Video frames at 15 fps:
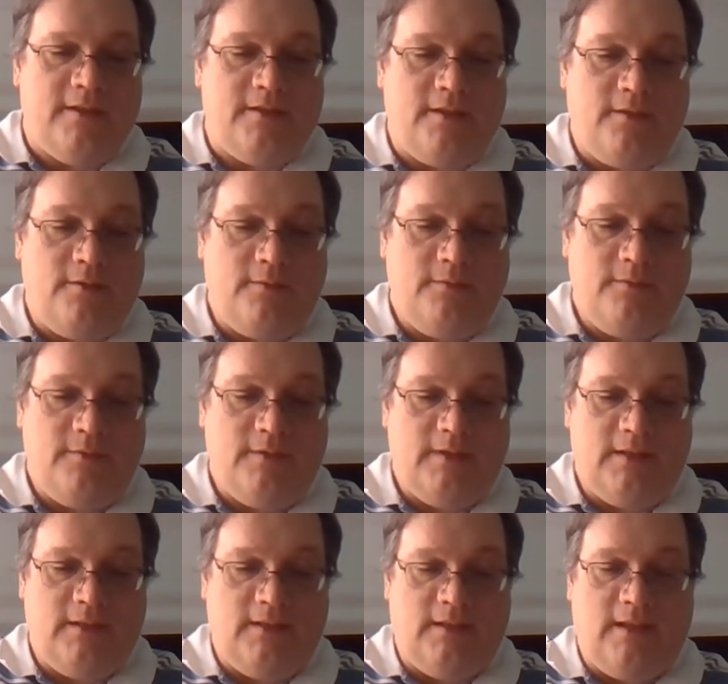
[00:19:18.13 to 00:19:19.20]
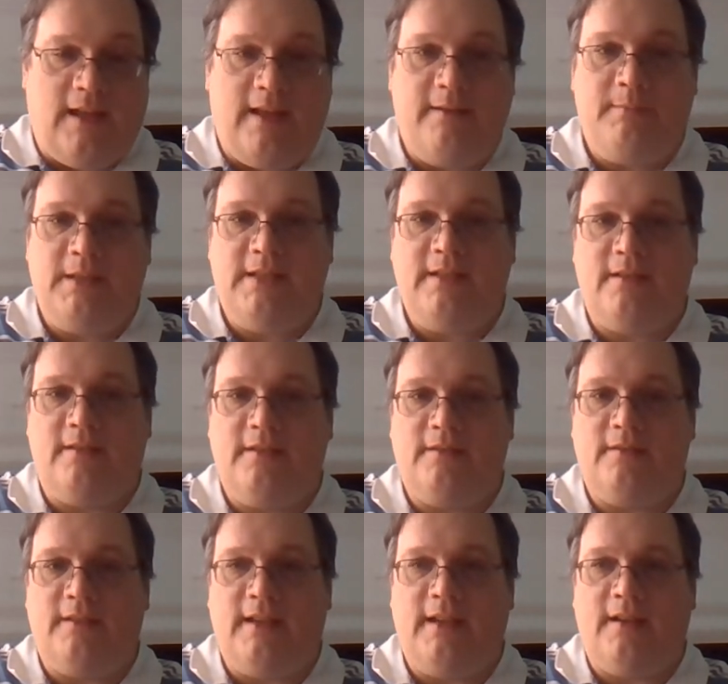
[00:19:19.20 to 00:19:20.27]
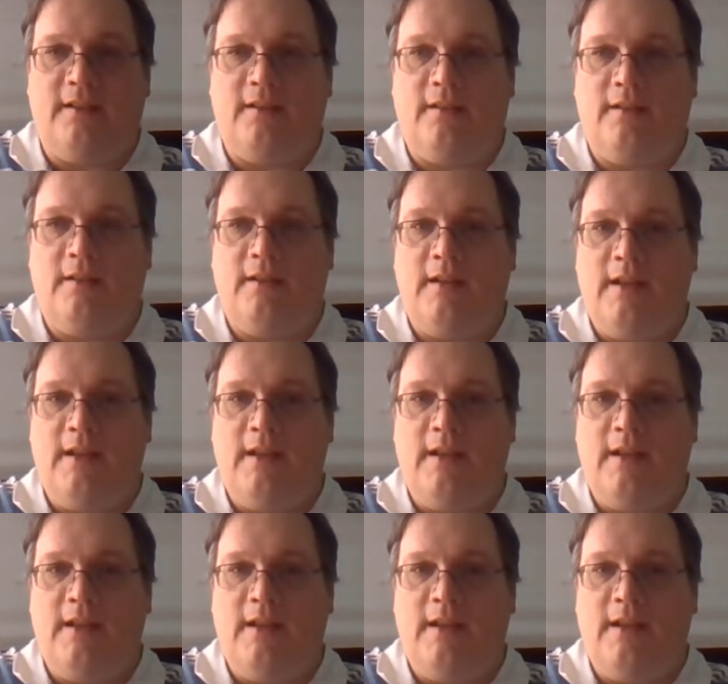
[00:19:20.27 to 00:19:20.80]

So a lot of material there.